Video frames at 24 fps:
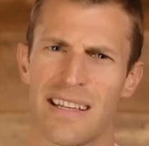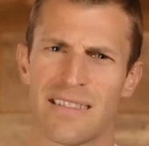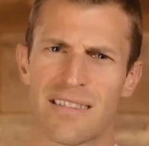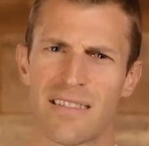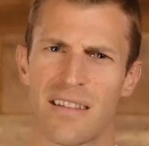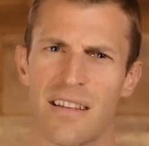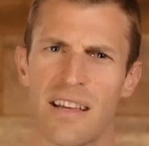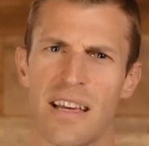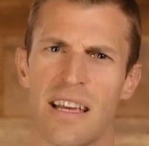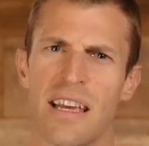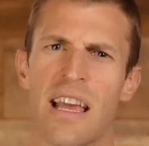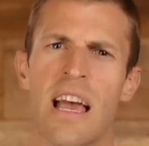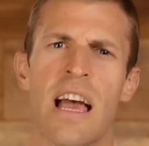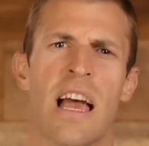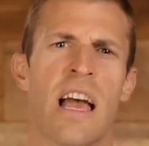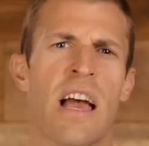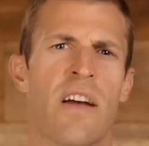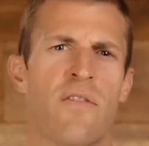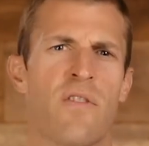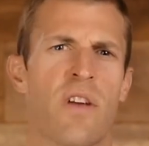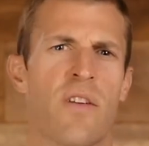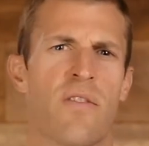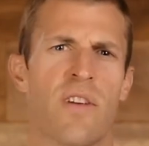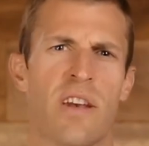easily,
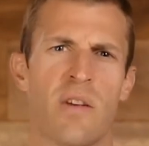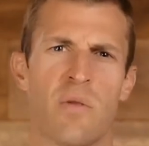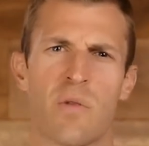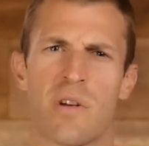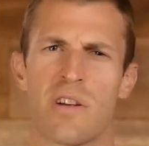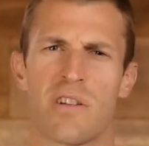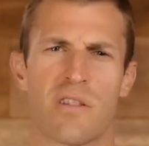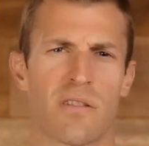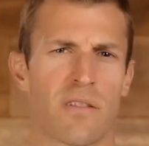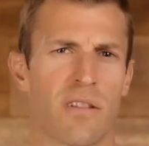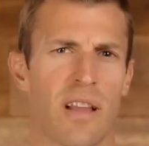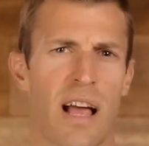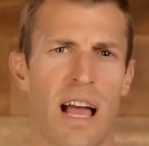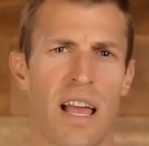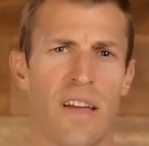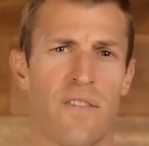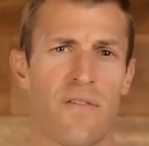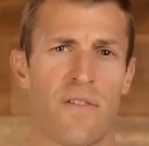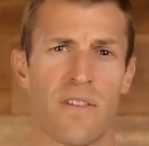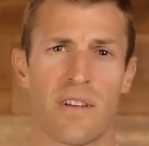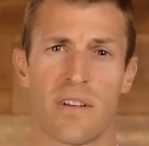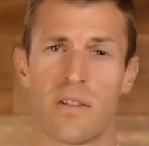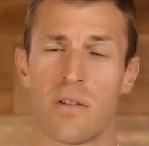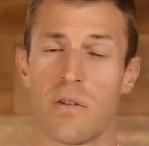if you have anyone in your
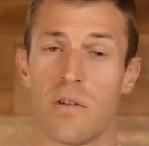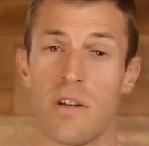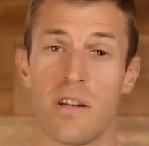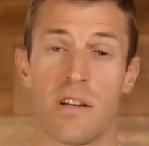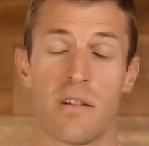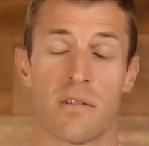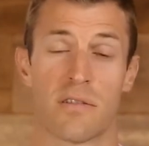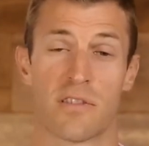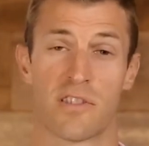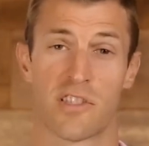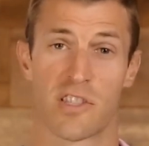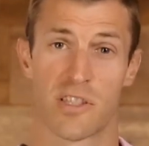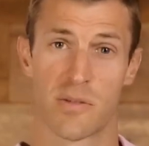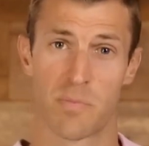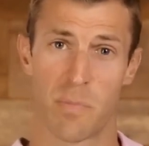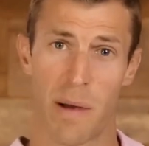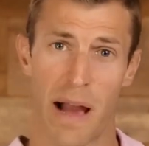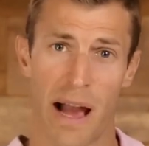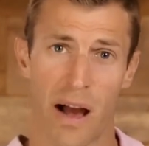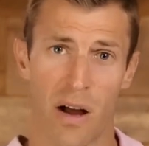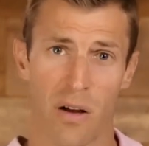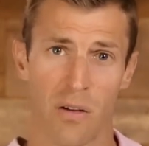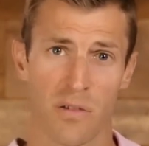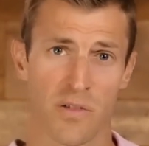life, including your
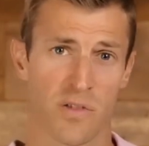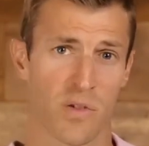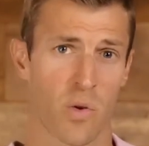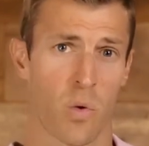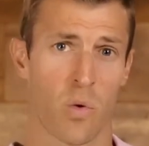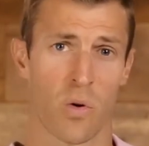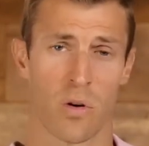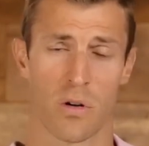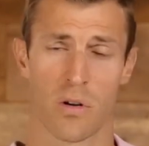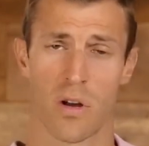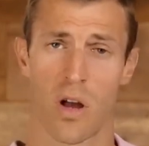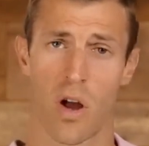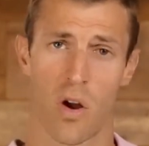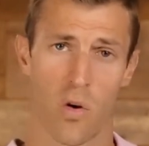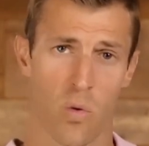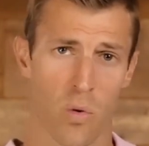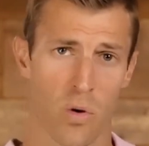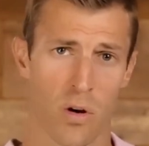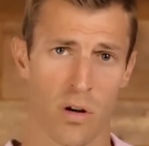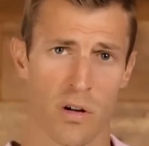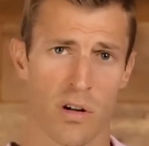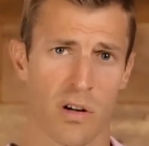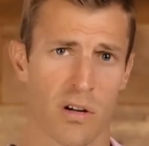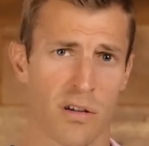spouse or
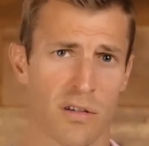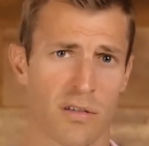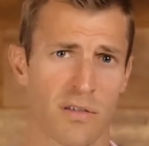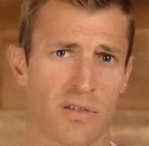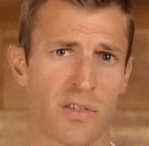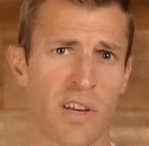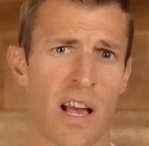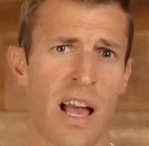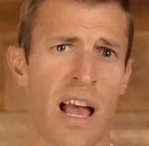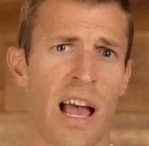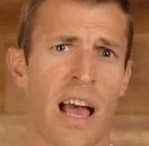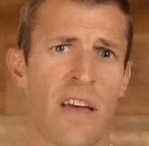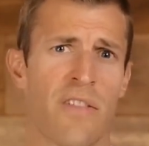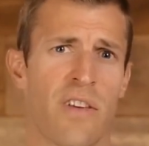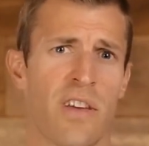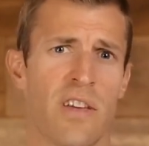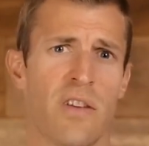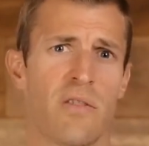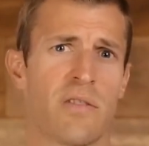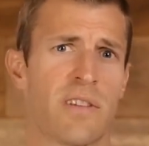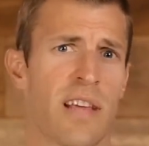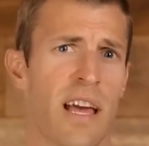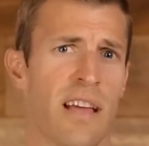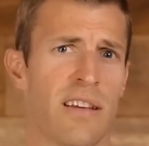coworkers, that
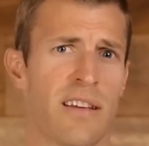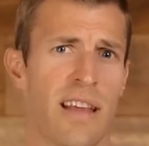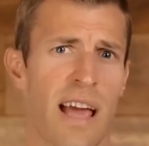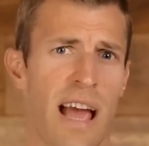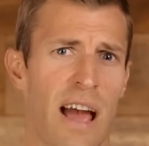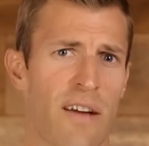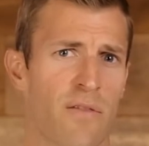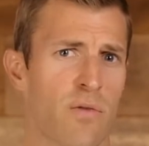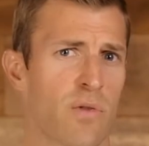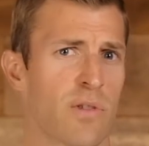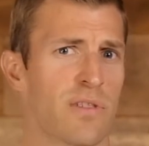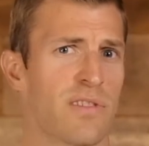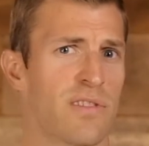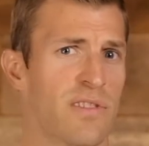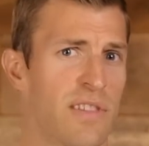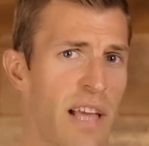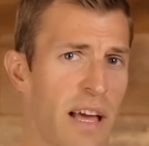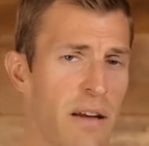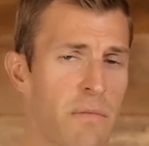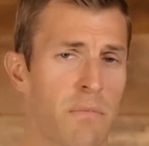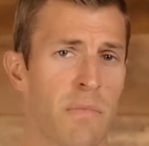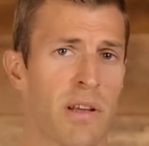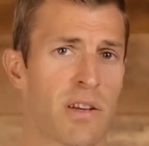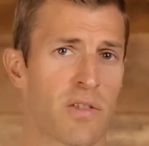you tend to have
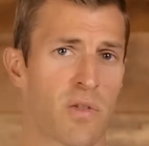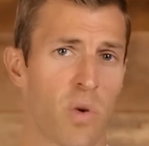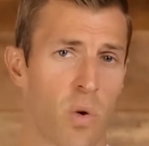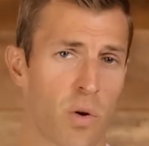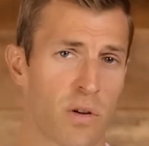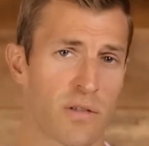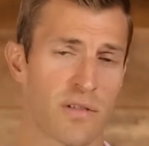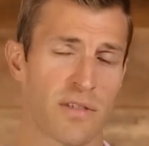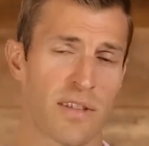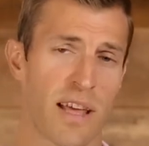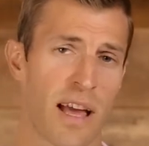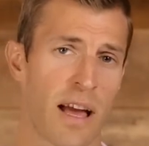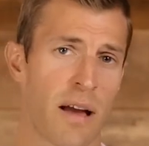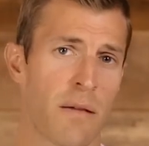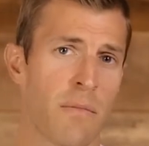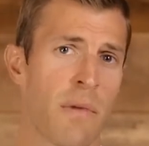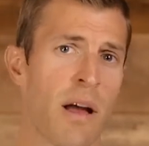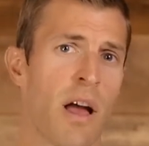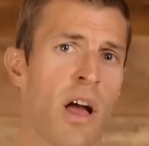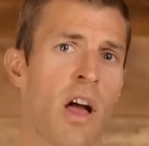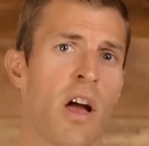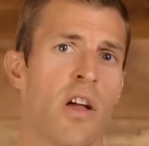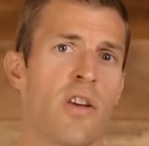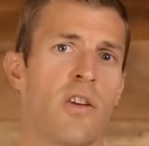resentment towards
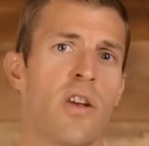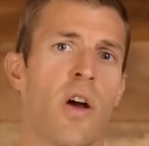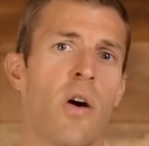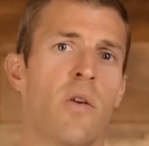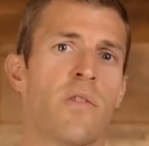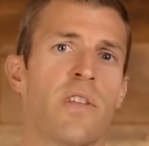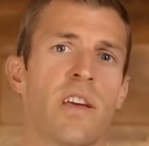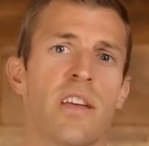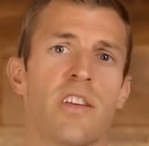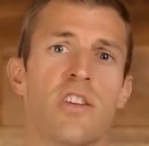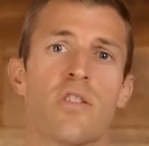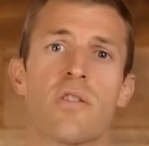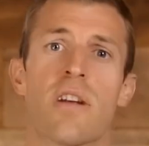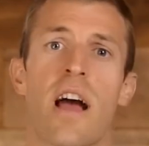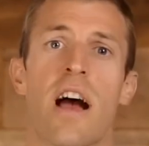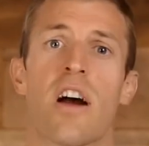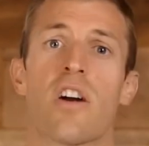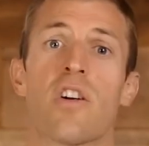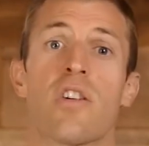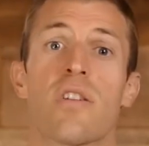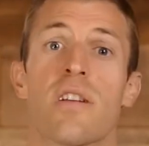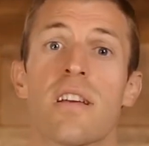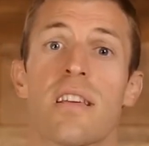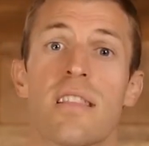them, know that you're
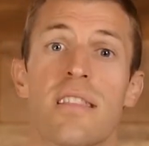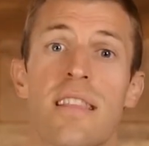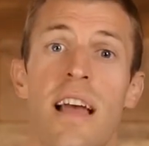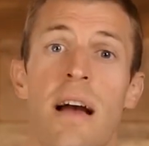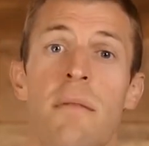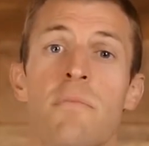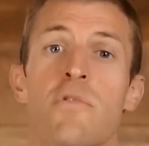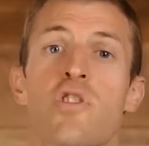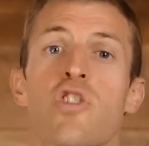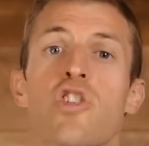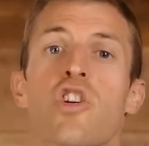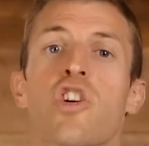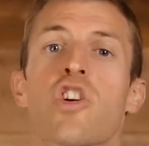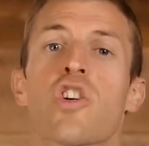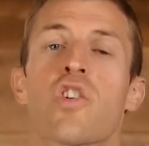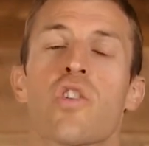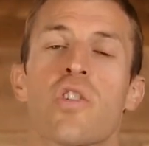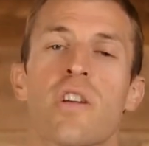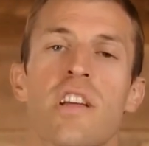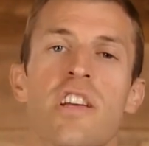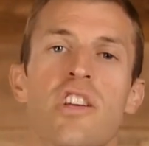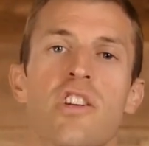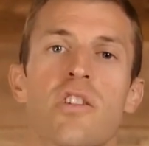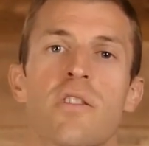not hurting them, you're
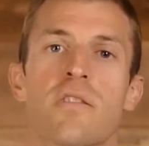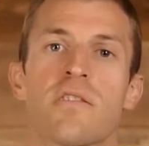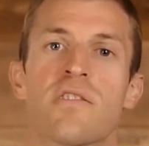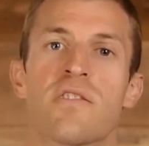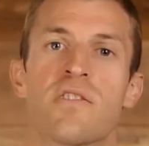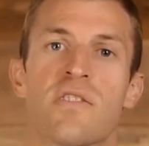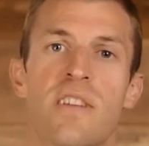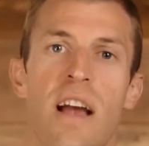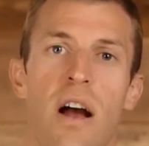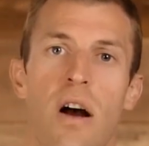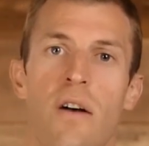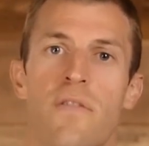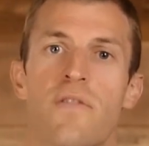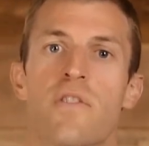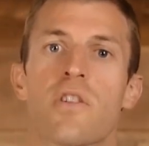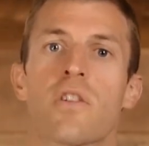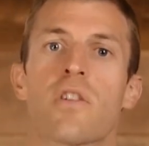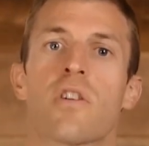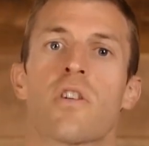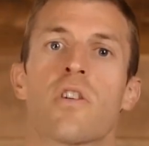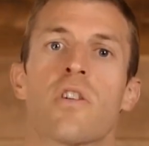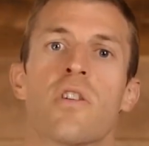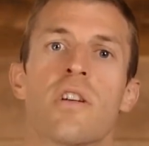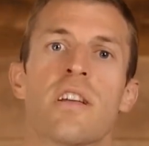hurting yourself,
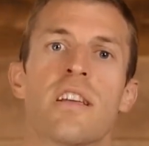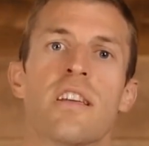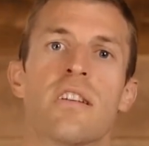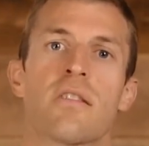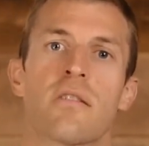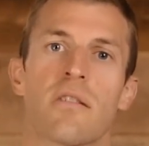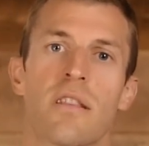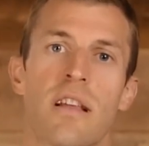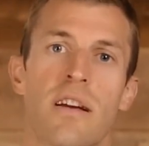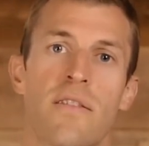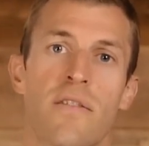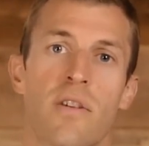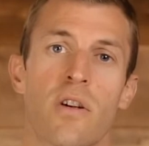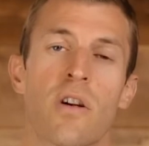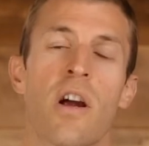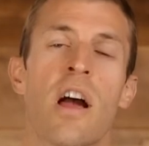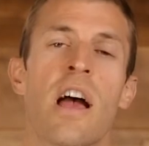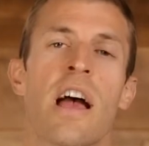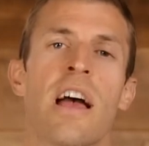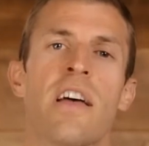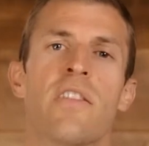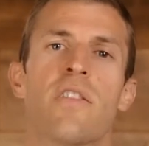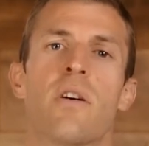you're hurting your liver.